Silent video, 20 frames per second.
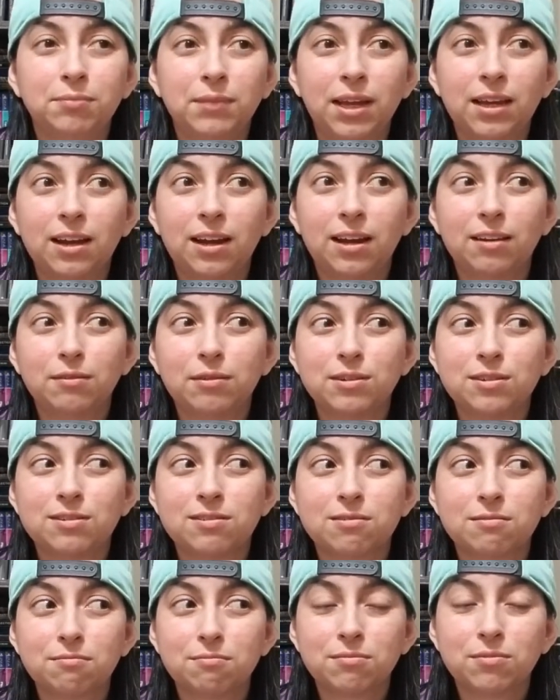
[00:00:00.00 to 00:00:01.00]
Like I
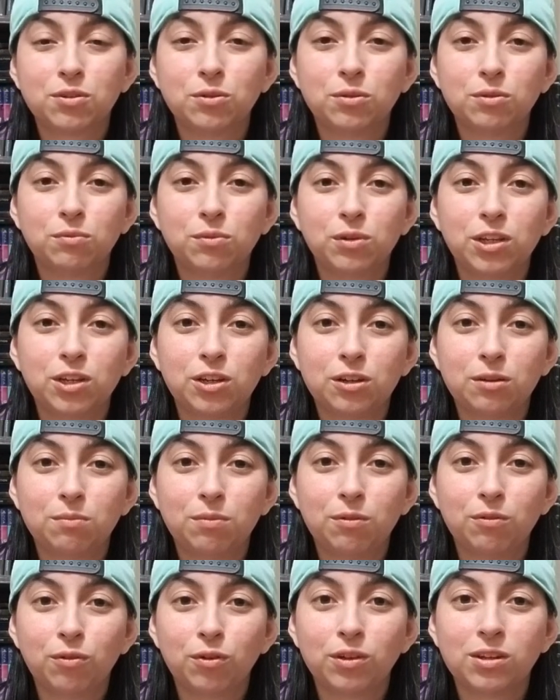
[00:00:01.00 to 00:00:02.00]
was doing really good
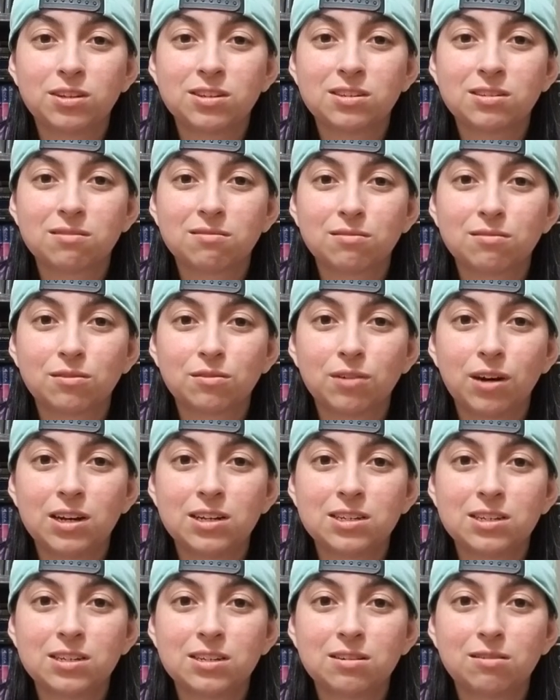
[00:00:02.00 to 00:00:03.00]
before this
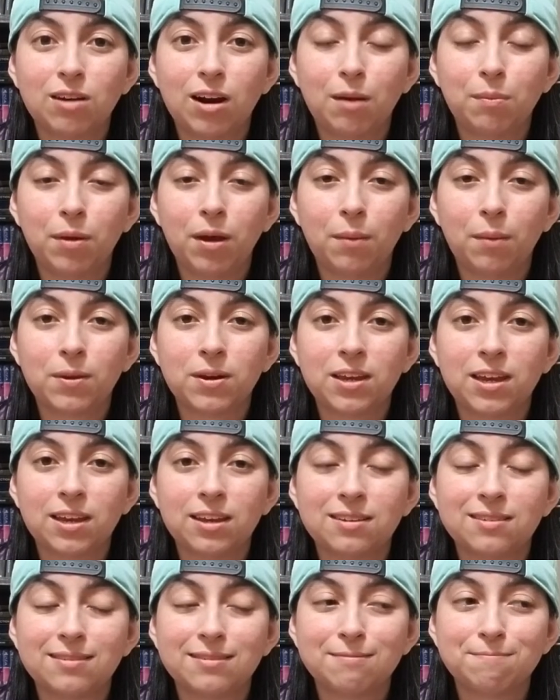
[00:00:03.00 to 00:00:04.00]
crazy crap happened
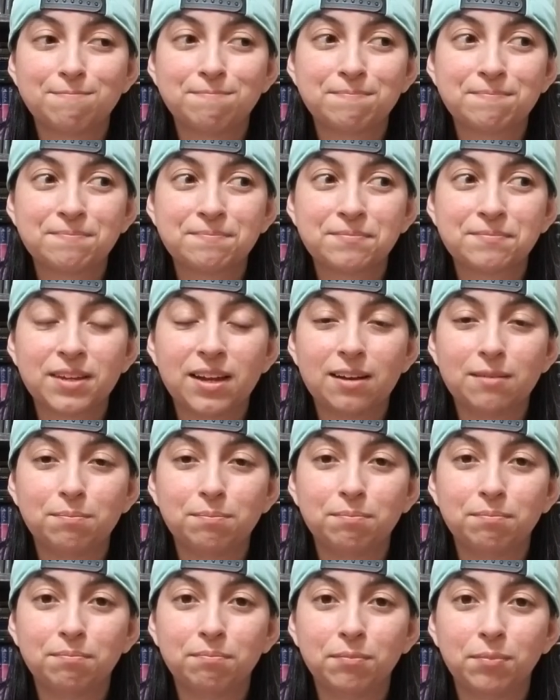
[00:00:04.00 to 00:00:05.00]
again and
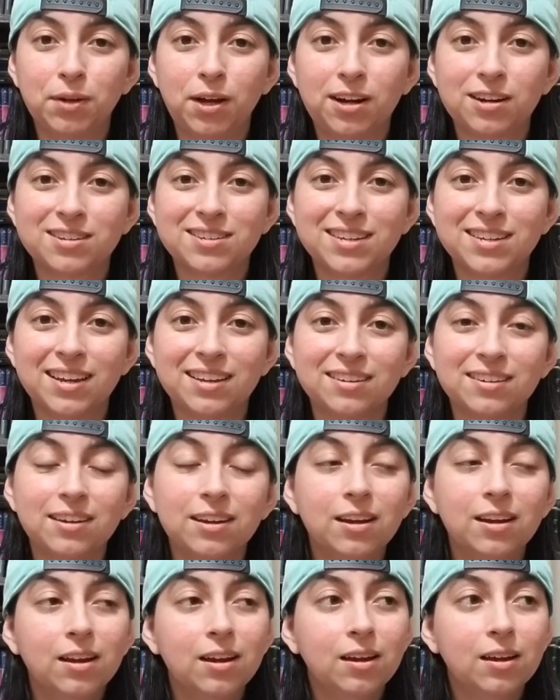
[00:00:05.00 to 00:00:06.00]
got blocked again.
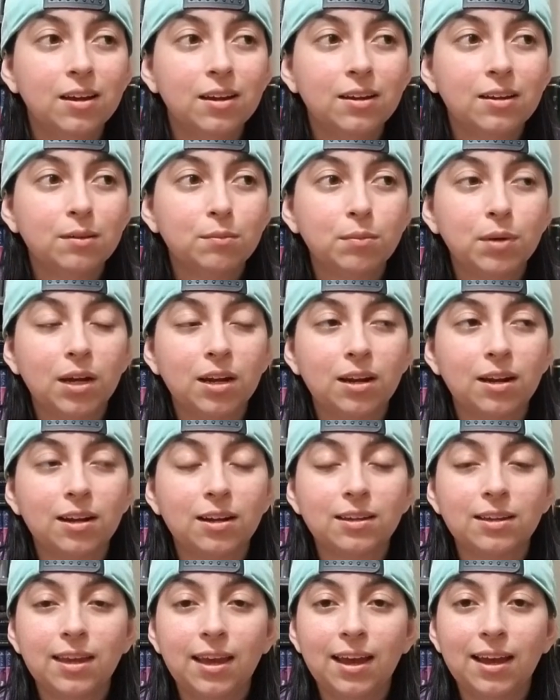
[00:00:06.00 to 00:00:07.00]

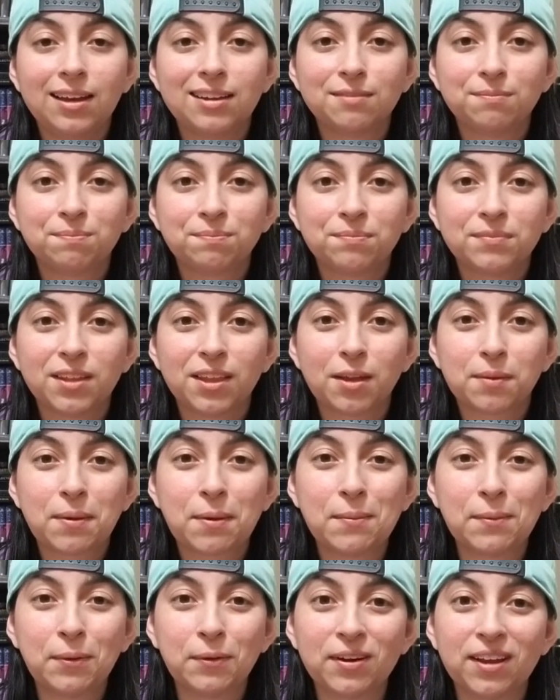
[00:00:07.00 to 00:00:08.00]
But yeah, a lot of
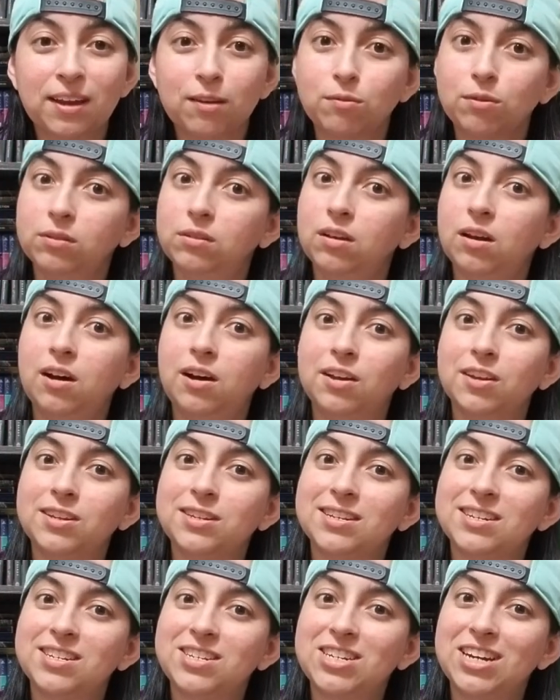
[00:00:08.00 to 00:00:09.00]
people were like, what the hell
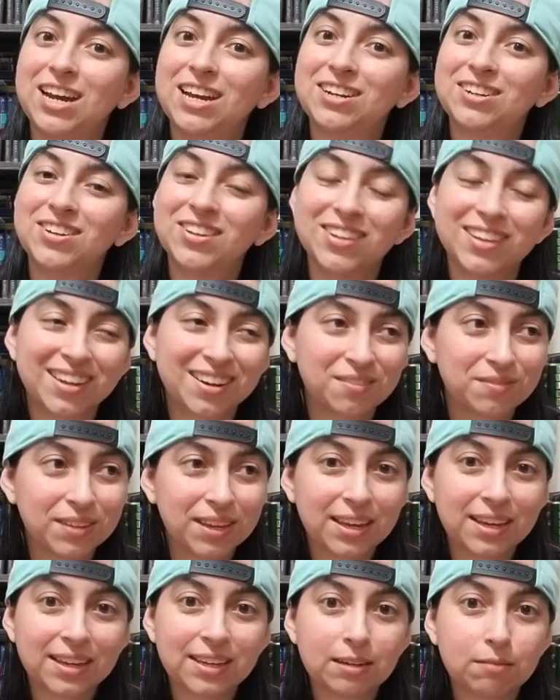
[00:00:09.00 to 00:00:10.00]
is this channel? And I'm
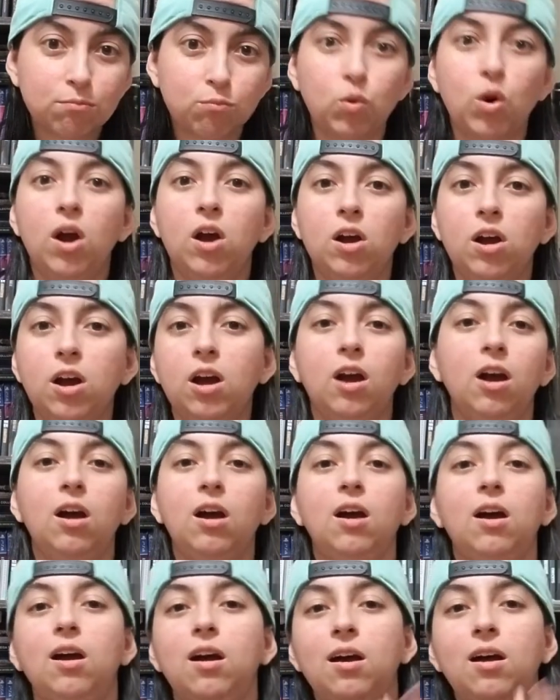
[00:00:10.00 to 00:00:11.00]
like,
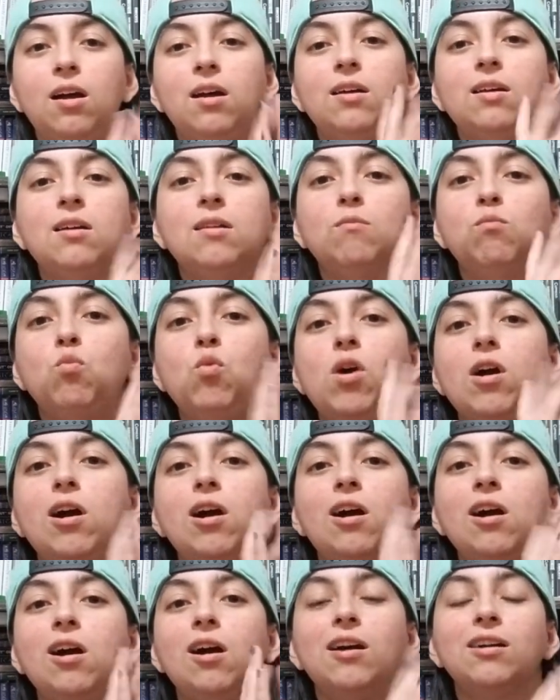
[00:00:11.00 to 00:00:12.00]
mwahahaha,
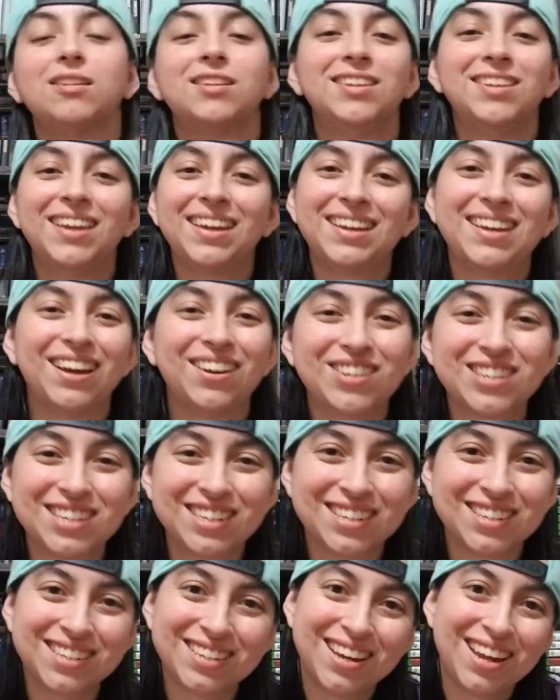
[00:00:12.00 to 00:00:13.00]
mwahaha. Like, I was
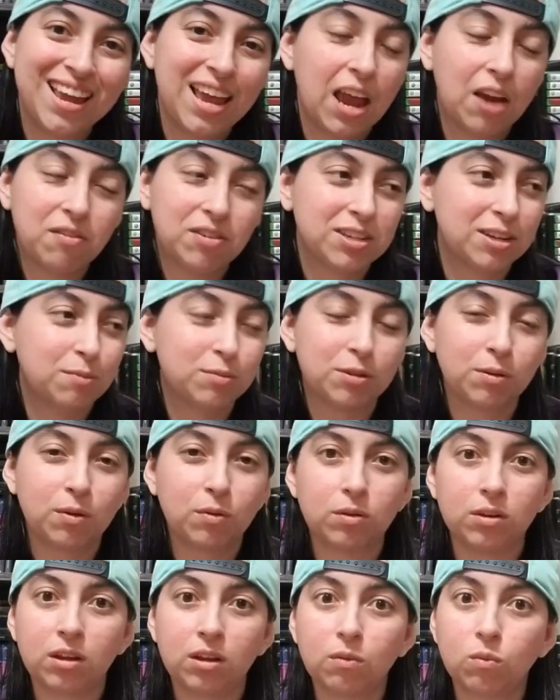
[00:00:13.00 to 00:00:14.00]
just, every time
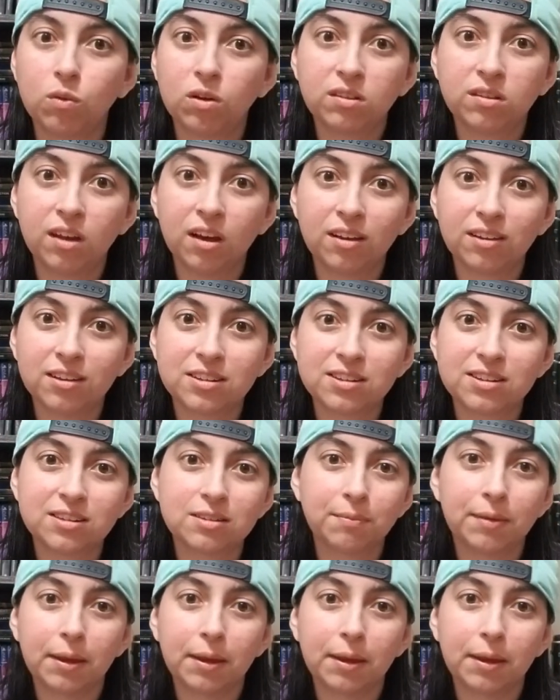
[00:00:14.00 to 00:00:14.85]
somebody was like, what the hell is this?